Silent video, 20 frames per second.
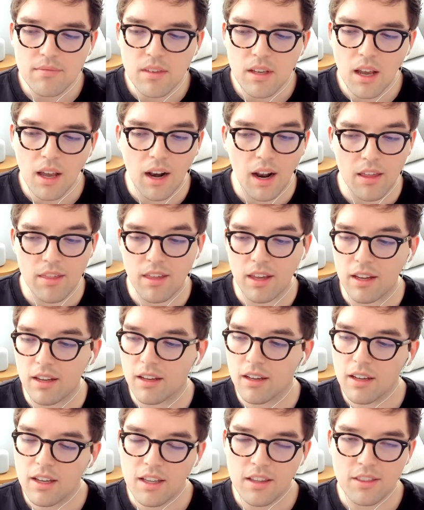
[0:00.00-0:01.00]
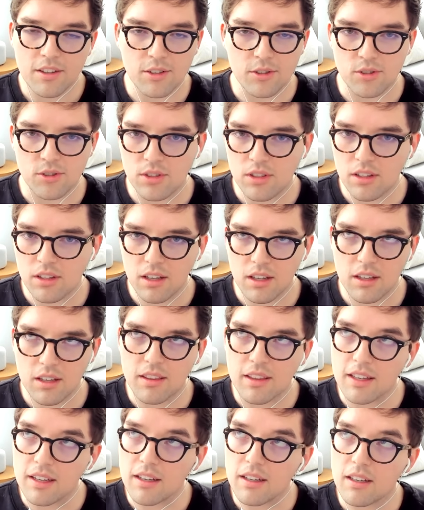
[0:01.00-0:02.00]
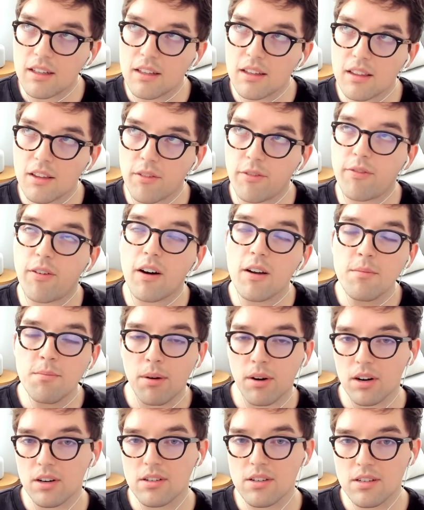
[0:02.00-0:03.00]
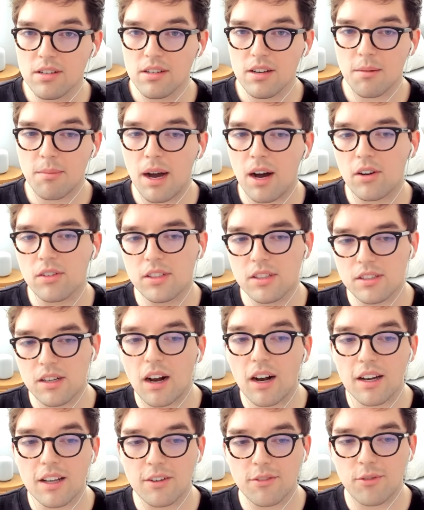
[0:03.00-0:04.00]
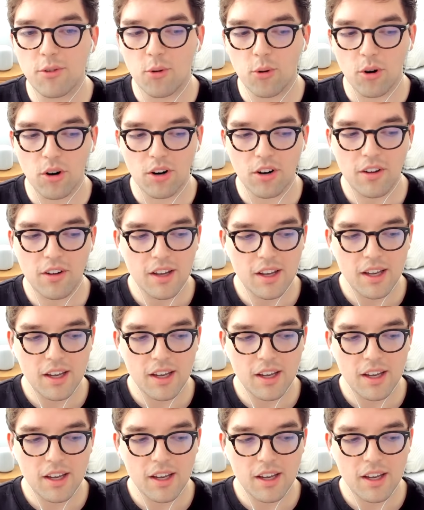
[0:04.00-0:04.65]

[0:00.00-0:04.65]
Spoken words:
And I think there's the fun part about designing for